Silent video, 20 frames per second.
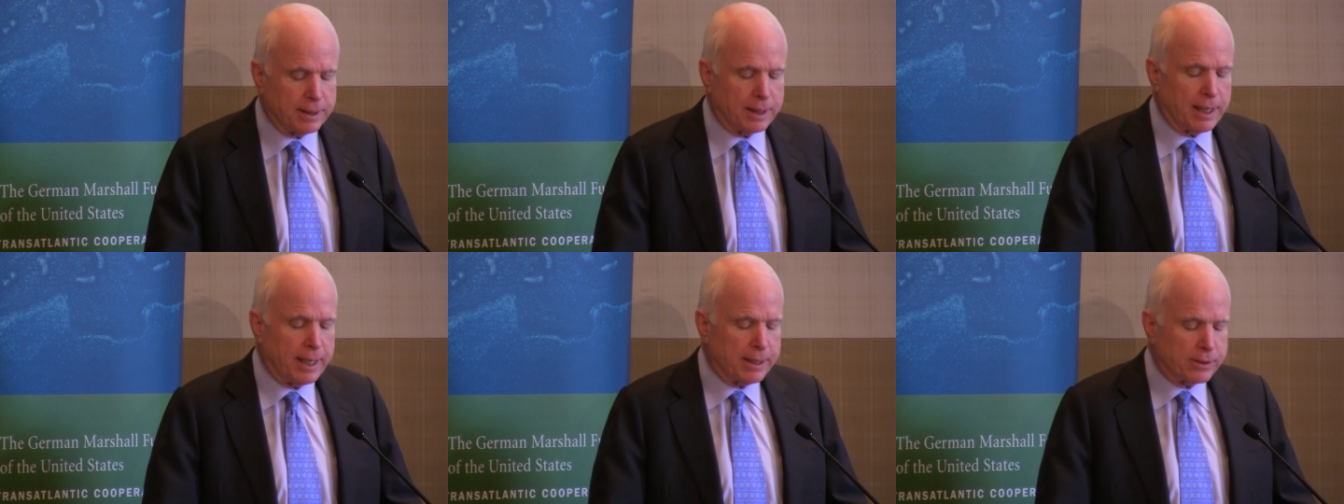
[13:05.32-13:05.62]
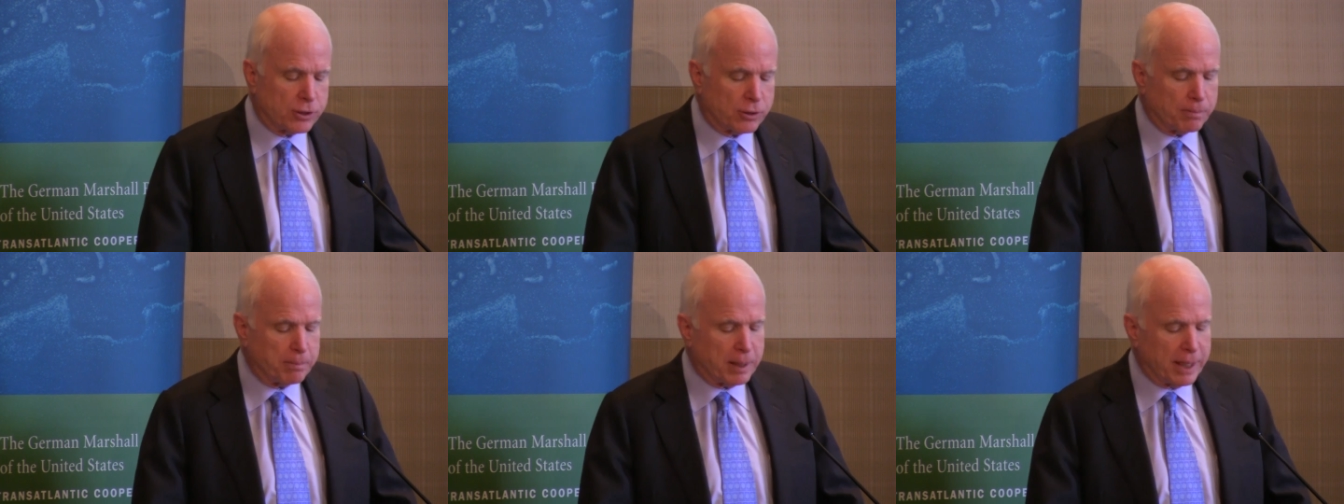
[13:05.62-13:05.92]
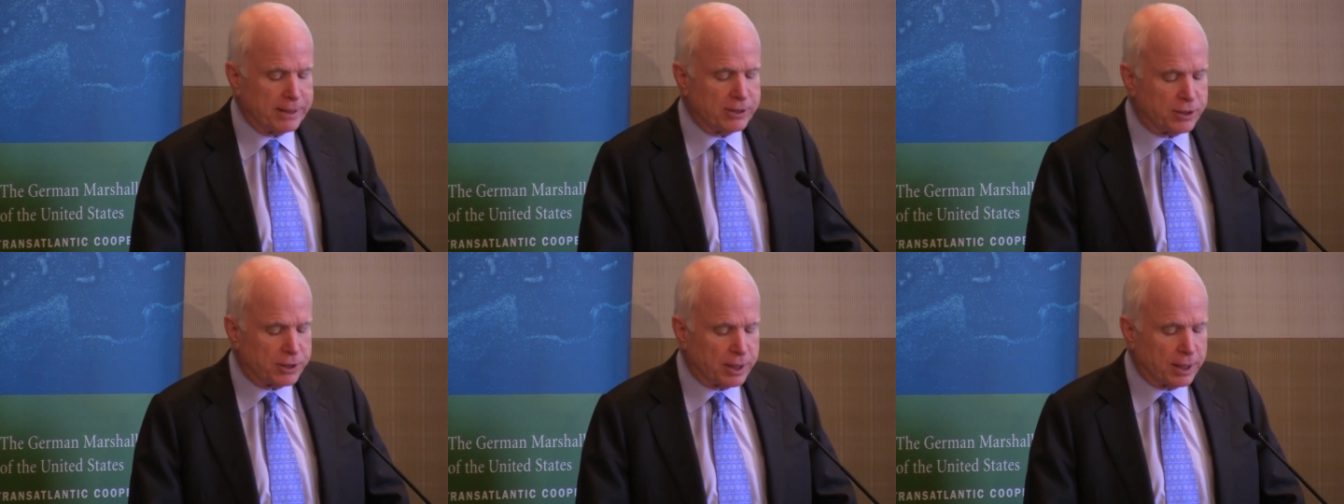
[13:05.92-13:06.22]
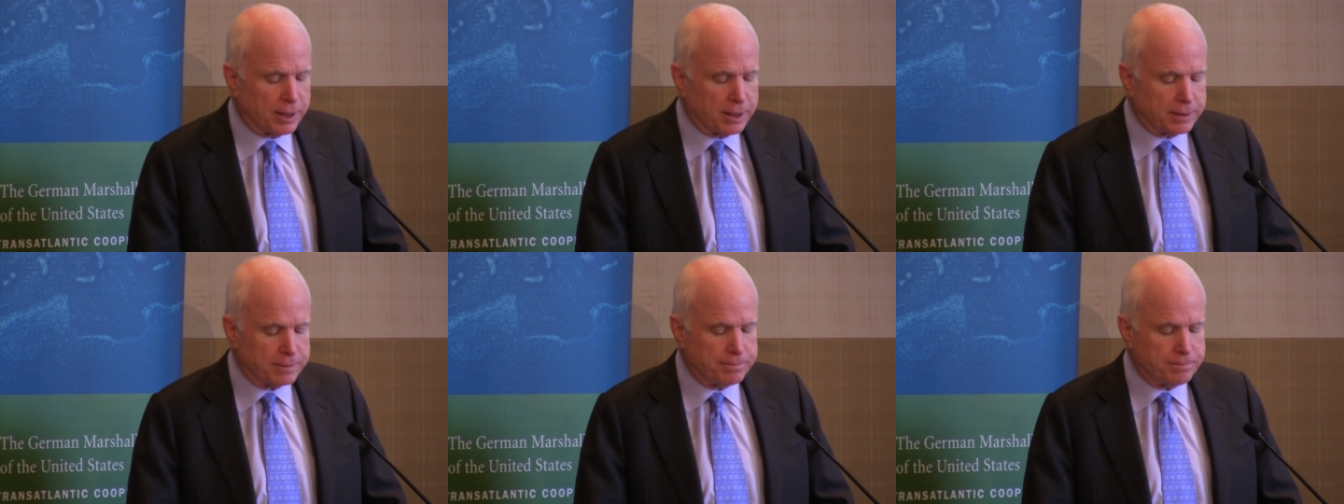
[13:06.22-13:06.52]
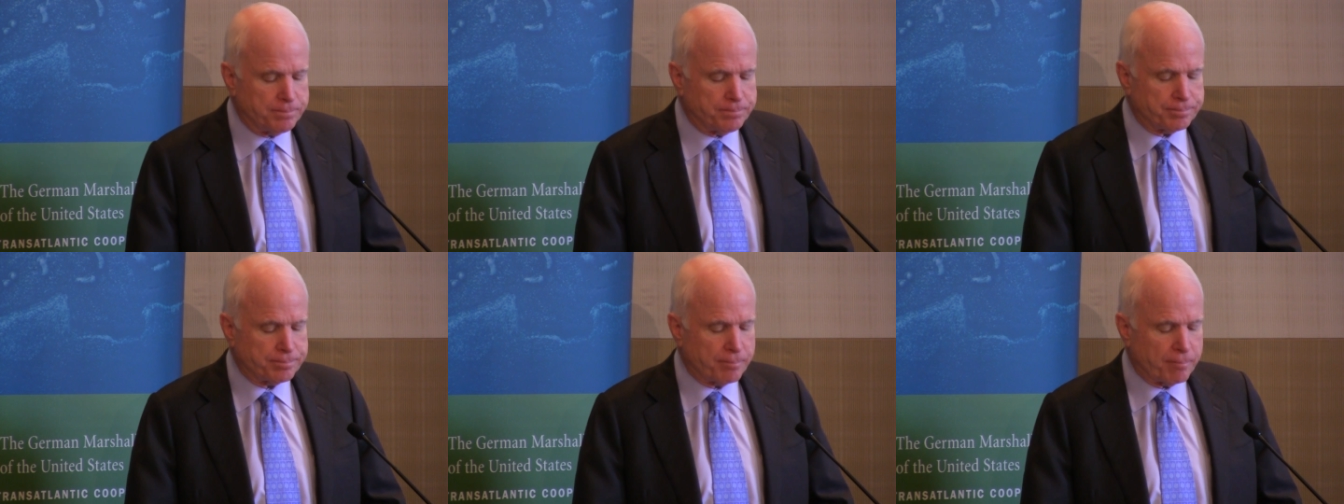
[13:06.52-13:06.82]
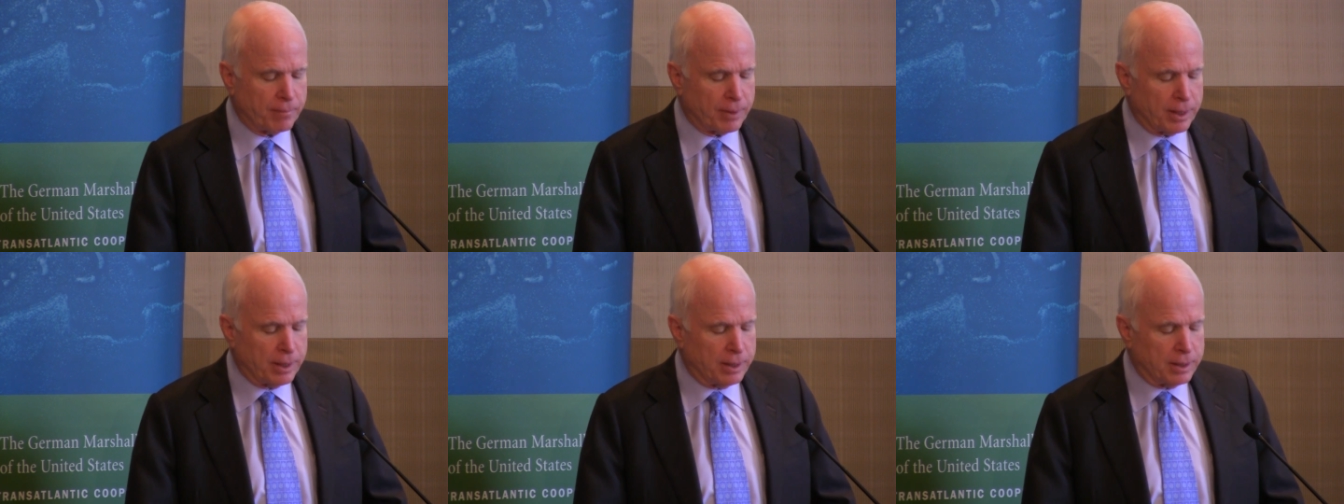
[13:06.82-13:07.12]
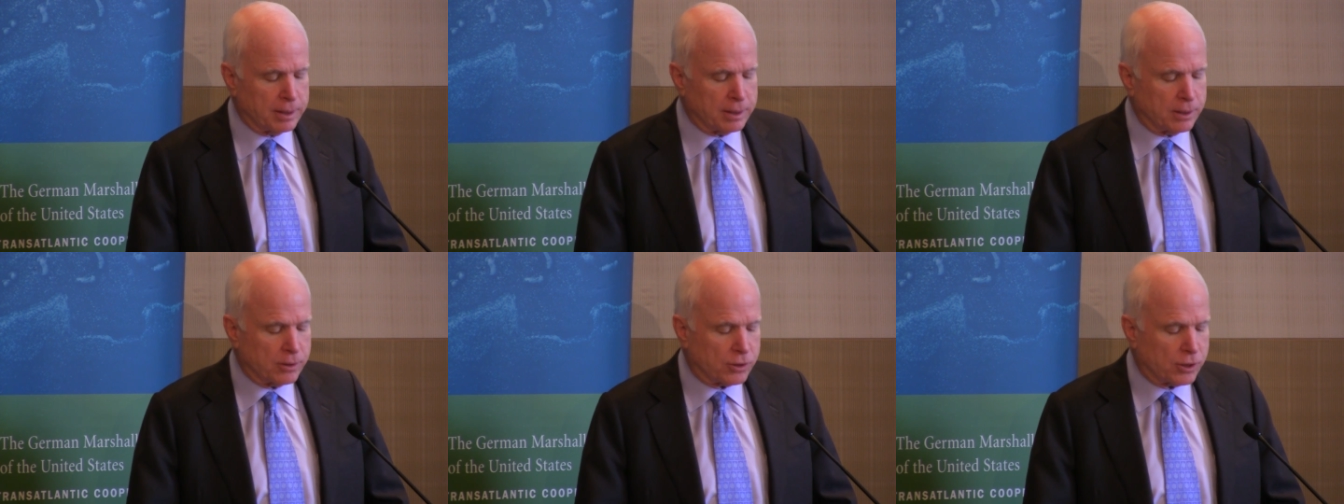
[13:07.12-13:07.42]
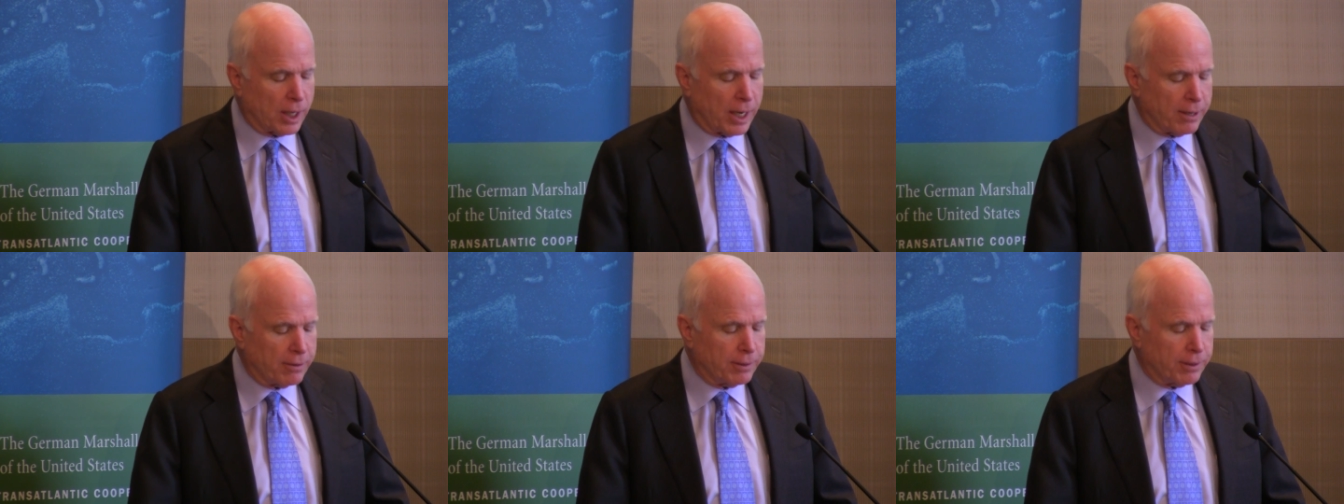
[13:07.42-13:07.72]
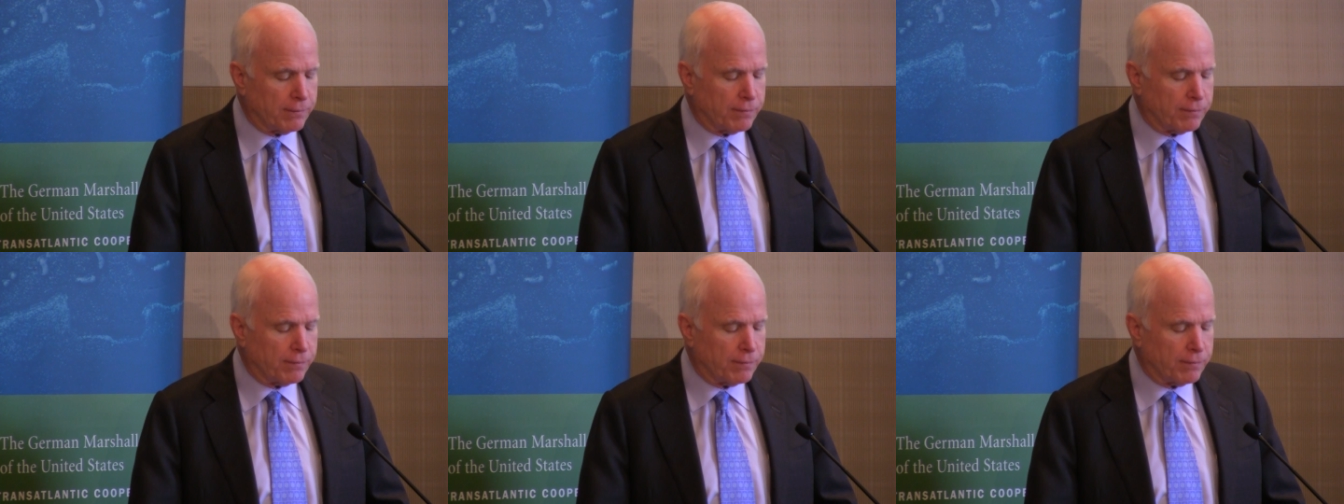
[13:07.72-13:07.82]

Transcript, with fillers: and Azerbaijan desire